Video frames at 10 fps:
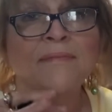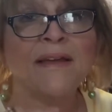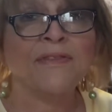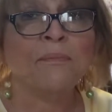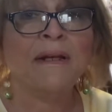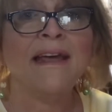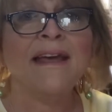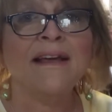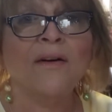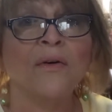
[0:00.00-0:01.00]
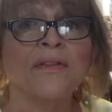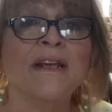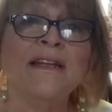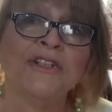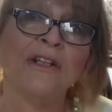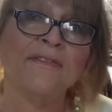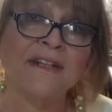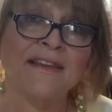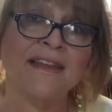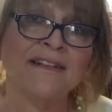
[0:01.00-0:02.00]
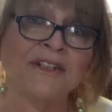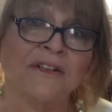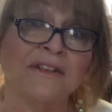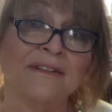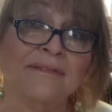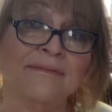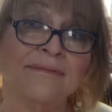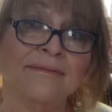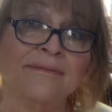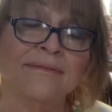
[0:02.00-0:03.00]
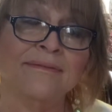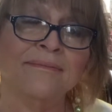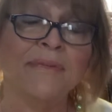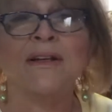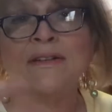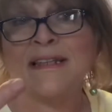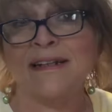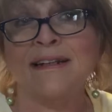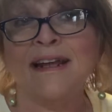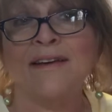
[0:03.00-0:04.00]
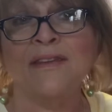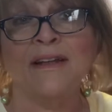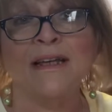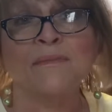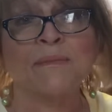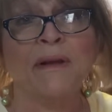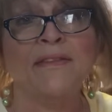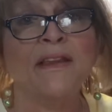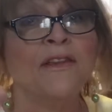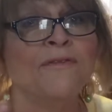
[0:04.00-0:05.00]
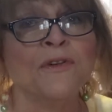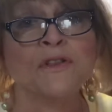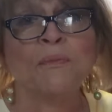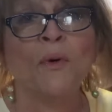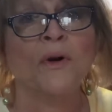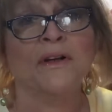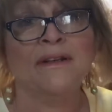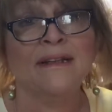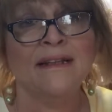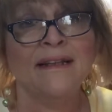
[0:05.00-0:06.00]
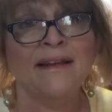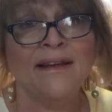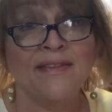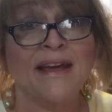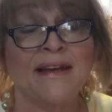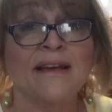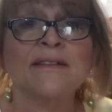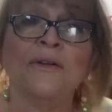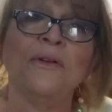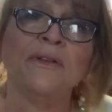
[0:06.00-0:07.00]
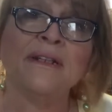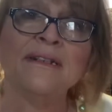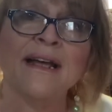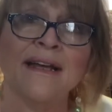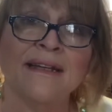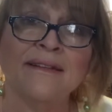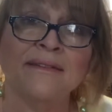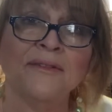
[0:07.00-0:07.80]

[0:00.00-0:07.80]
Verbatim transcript: if the plague or the angel of death entered because they didn't have the lamb's blood, then the firstborn in that household died.